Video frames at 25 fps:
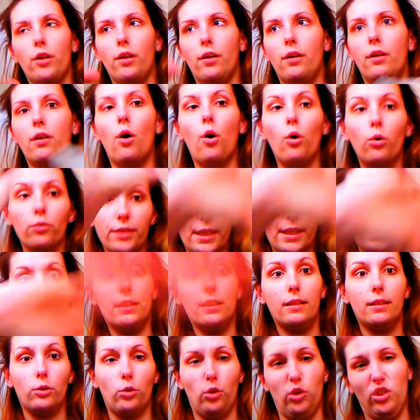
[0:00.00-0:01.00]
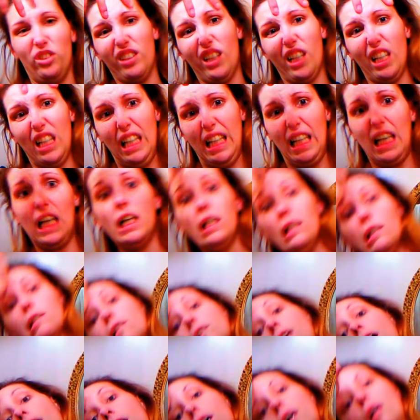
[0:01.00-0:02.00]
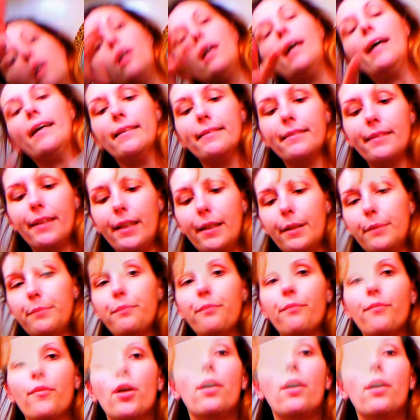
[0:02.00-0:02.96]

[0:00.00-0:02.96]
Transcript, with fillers: or holding it, so it's like how to slant.